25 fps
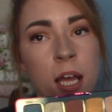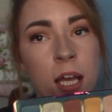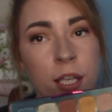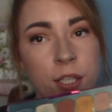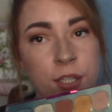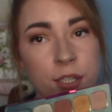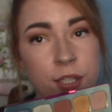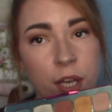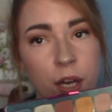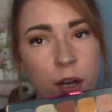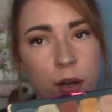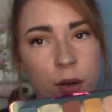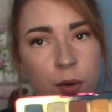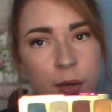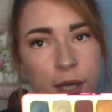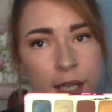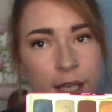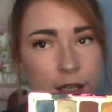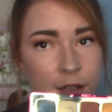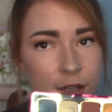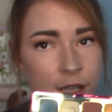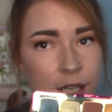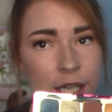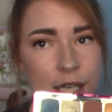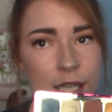So
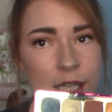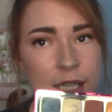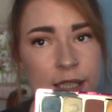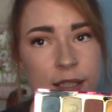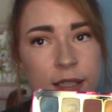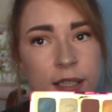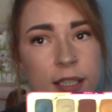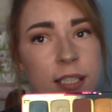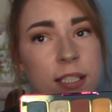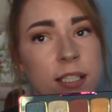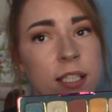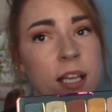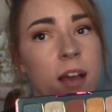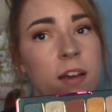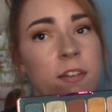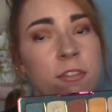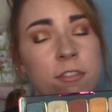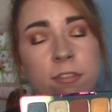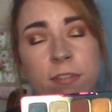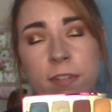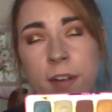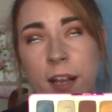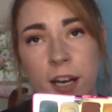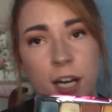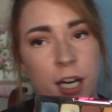here it is. It's
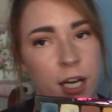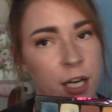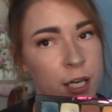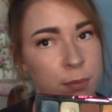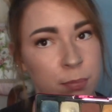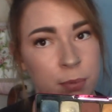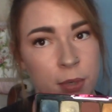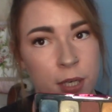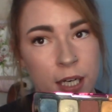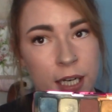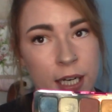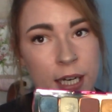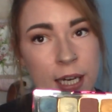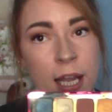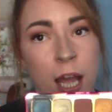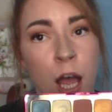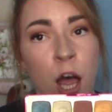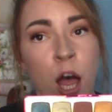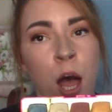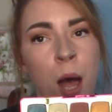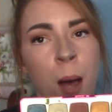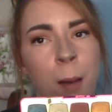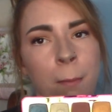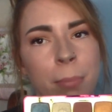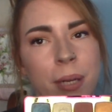very pretty,
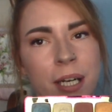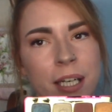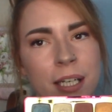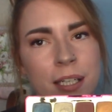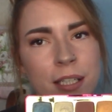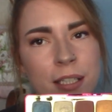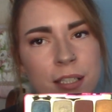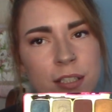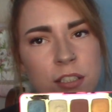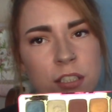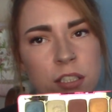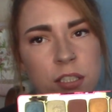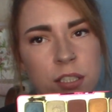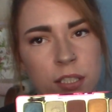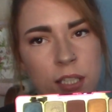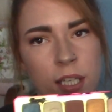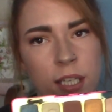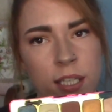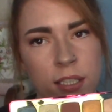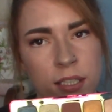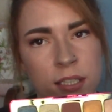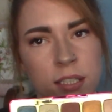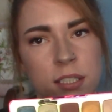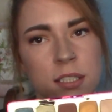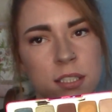but it is just
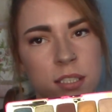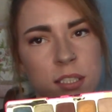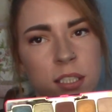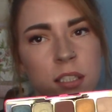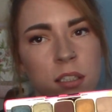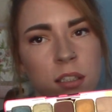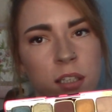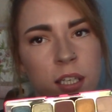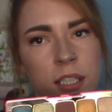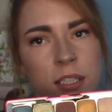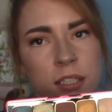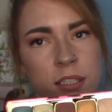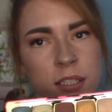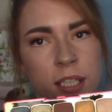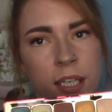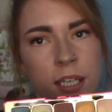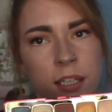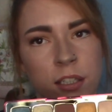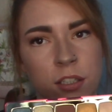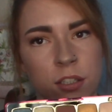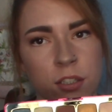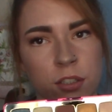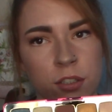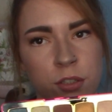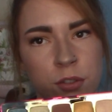like still a
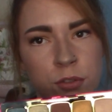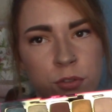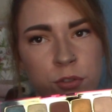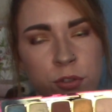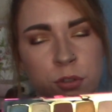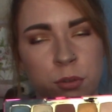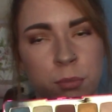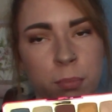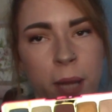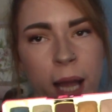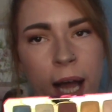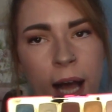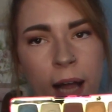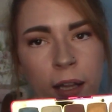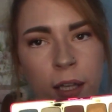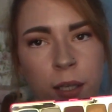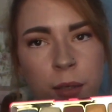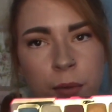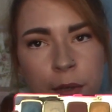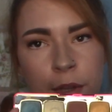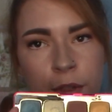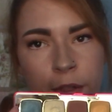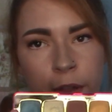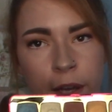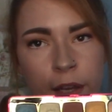standard neutral
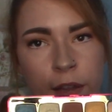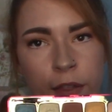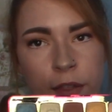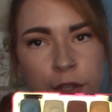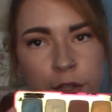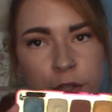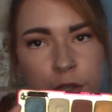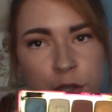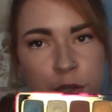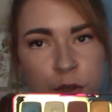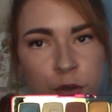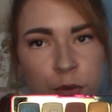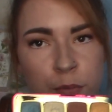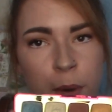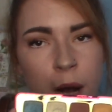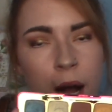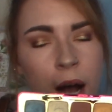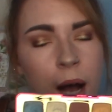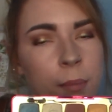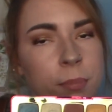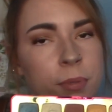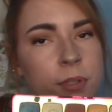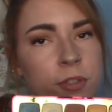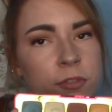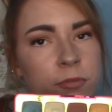palette with like the two
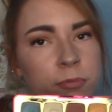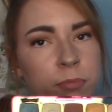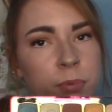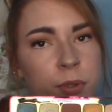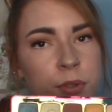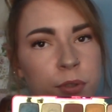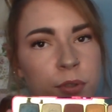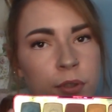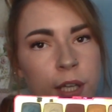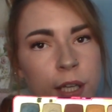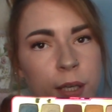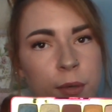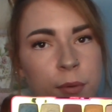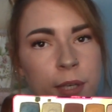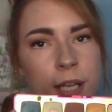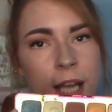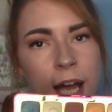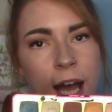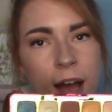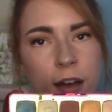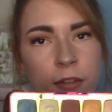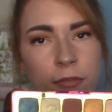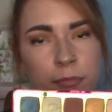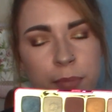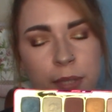pops of blue like we
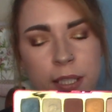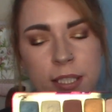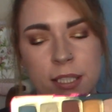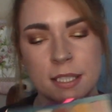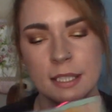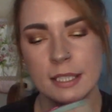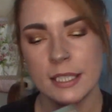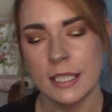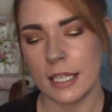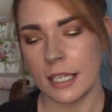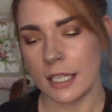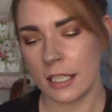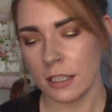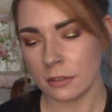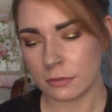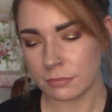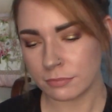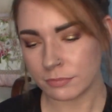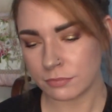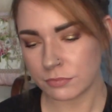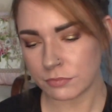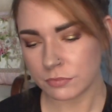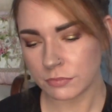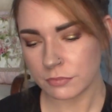have been seeing.